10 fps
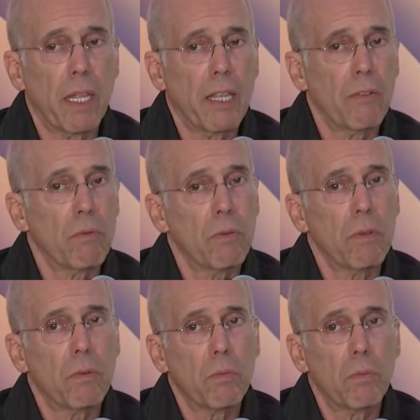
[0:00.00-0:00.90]
And
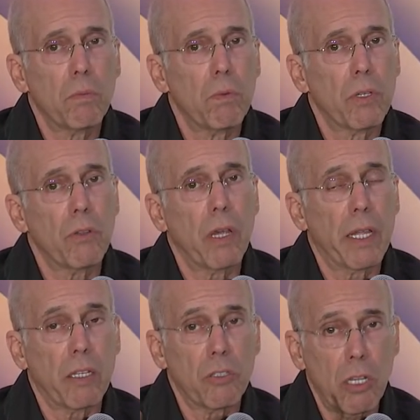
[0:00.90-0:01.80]
what
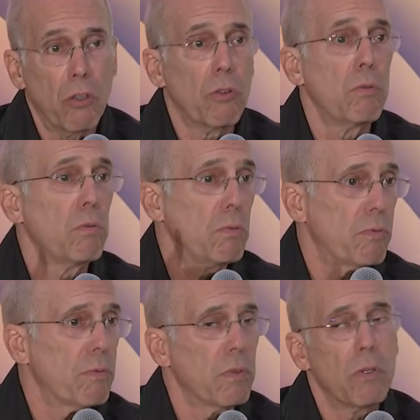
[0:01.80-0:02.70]
I can tell you,
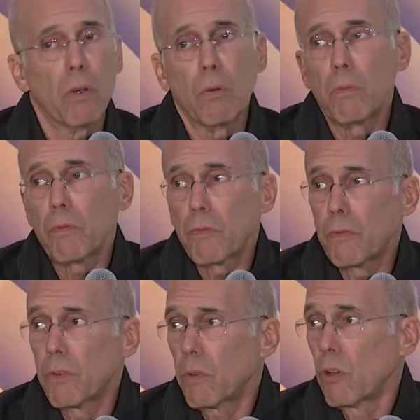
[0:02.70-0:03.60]
you know,
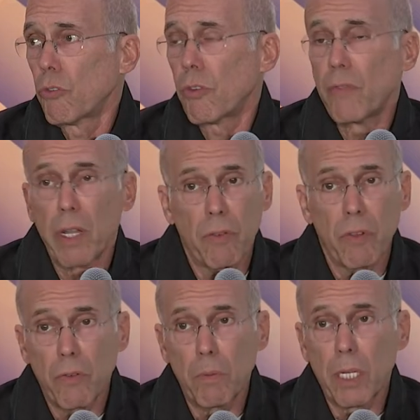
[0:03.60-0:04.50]
for those who've ne
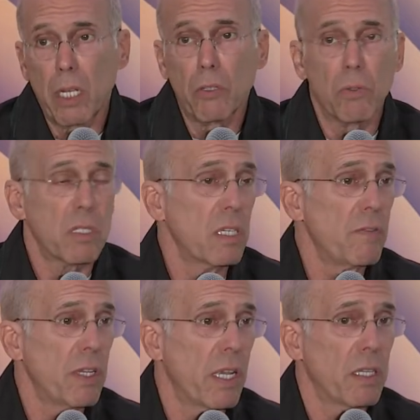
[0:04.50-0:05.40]
never been on the
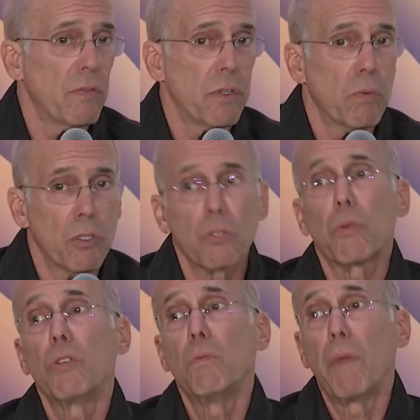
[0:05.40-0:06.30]
receiving end of it, which is
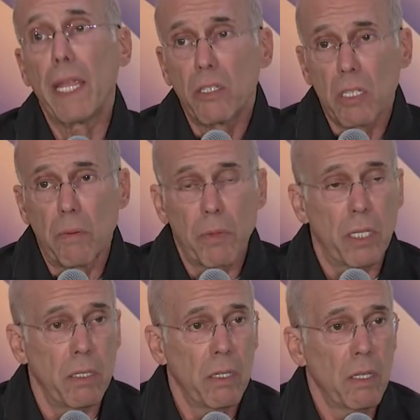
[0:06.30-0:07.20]
when you make
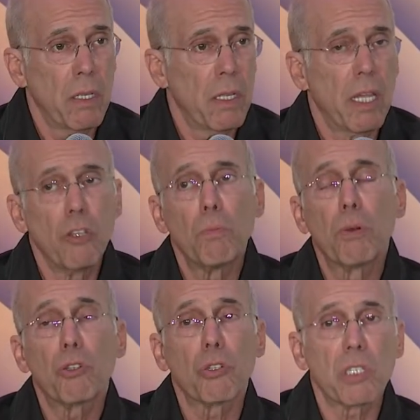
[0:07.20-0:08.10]
something and you
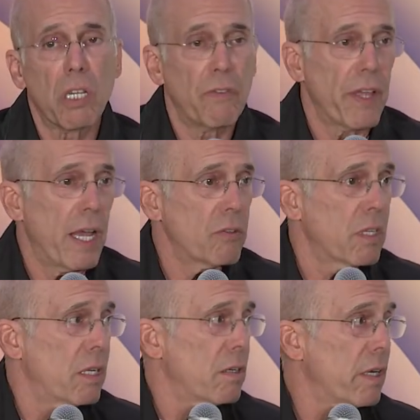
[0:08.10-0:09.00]
put yourself out
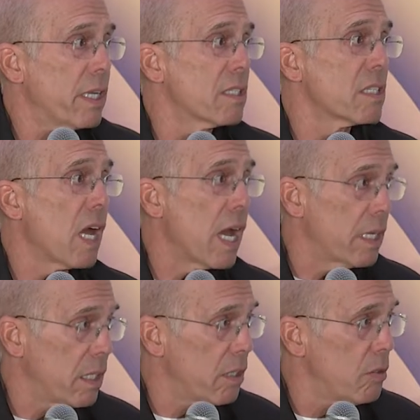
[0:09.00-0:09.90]
there and it's
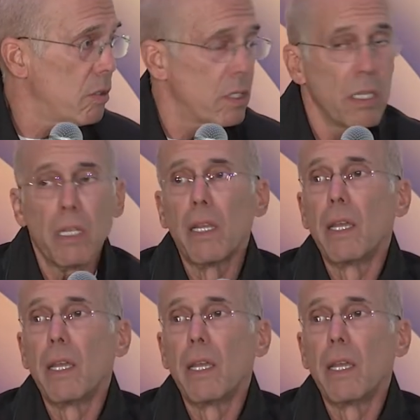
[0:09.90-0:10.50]
not any good,